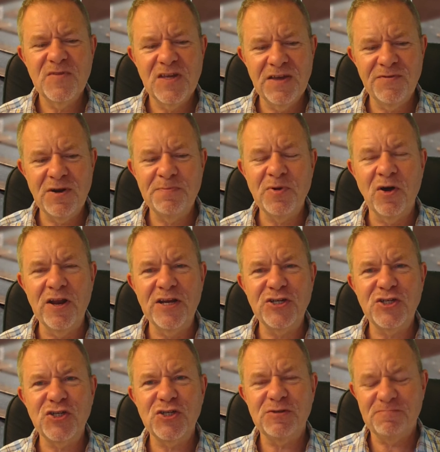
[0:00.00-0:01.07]
give it a
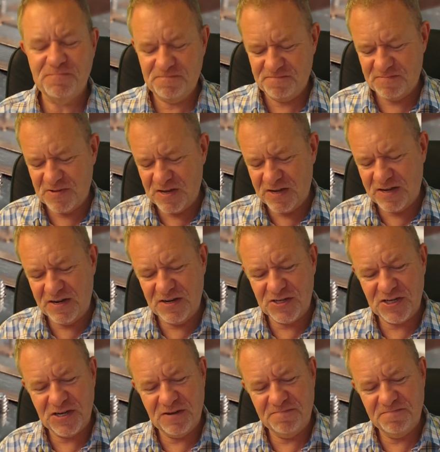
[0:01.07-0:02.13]
polish
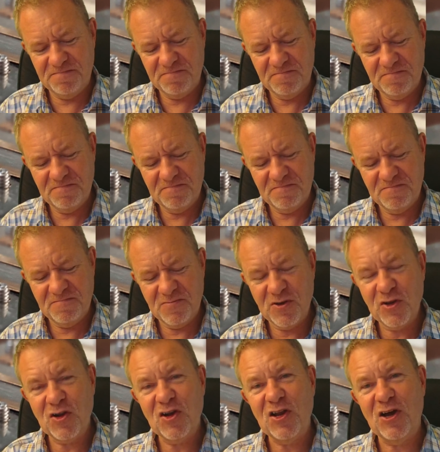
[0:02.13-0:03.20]
and
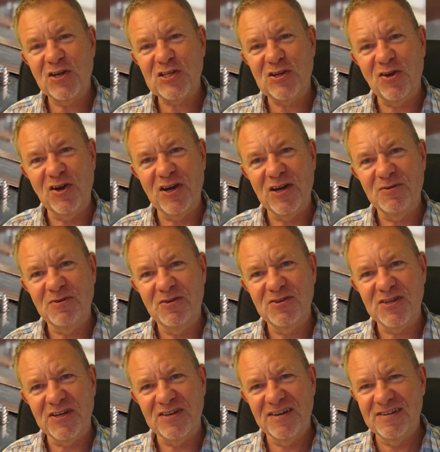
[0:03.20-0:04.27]
it'll last longer,
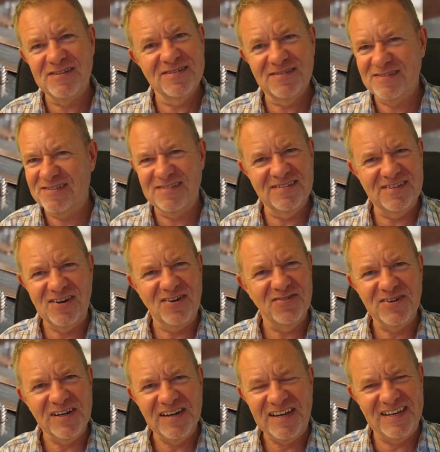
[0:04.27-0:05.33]
won't it? Not
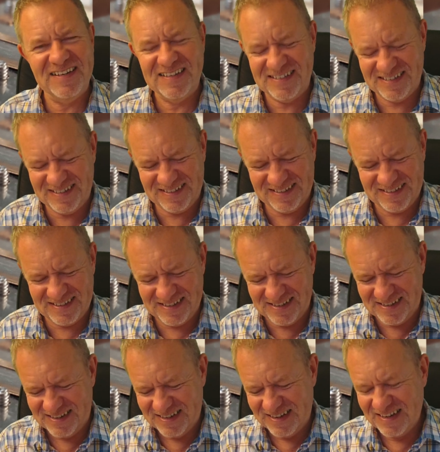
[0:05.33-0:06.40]
really.
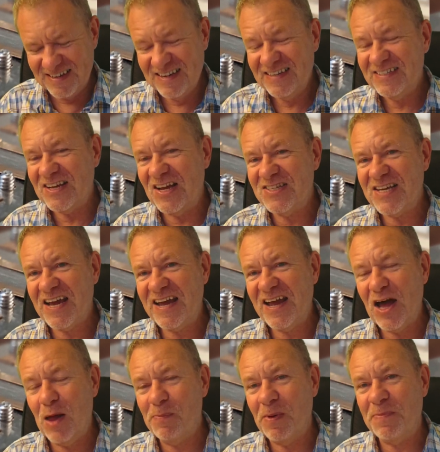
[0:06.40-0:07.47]
Does that
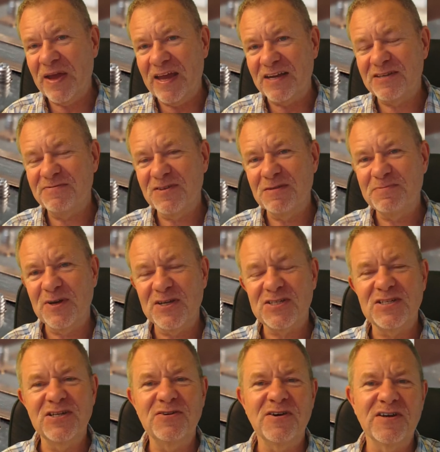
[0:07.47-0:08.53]
help a bit for the
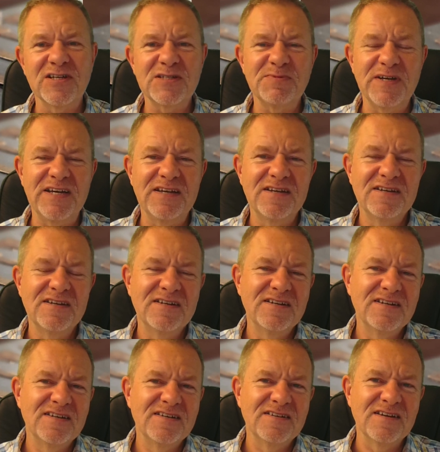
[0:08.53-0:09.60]
person who asked me
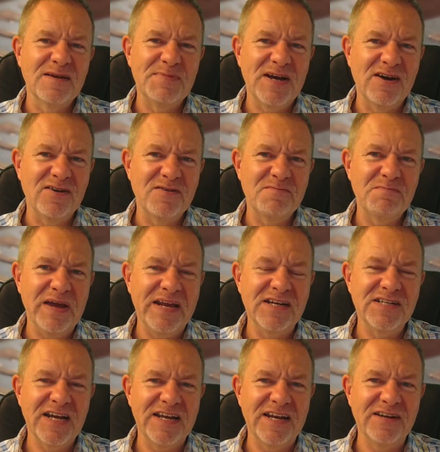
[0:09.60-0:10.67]
about
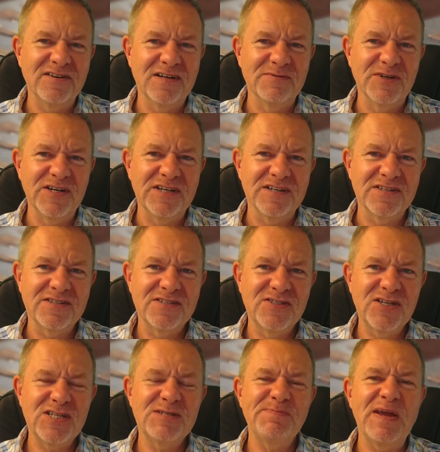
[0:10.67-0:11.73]
maintaining harmonicas?
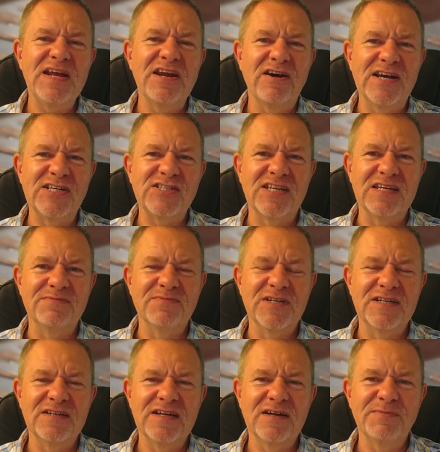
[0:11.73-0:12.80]
Just be nice to them
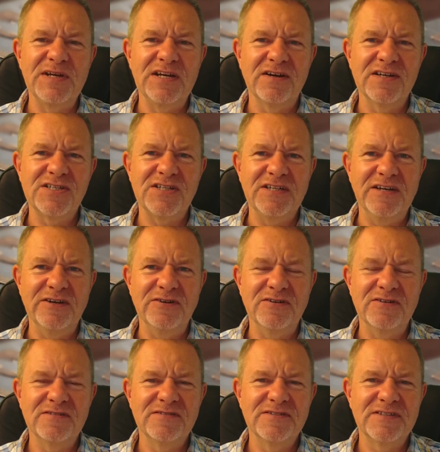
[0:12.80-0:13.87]
and they'll be nice to you.
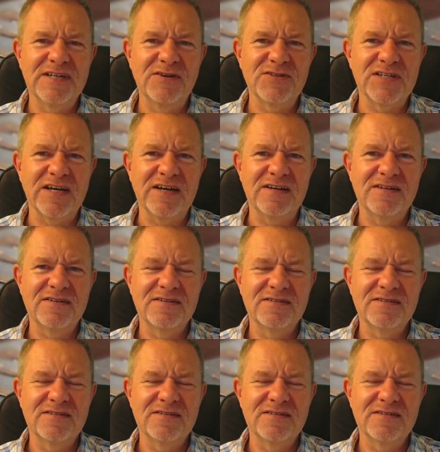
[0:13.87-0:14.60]
How's that?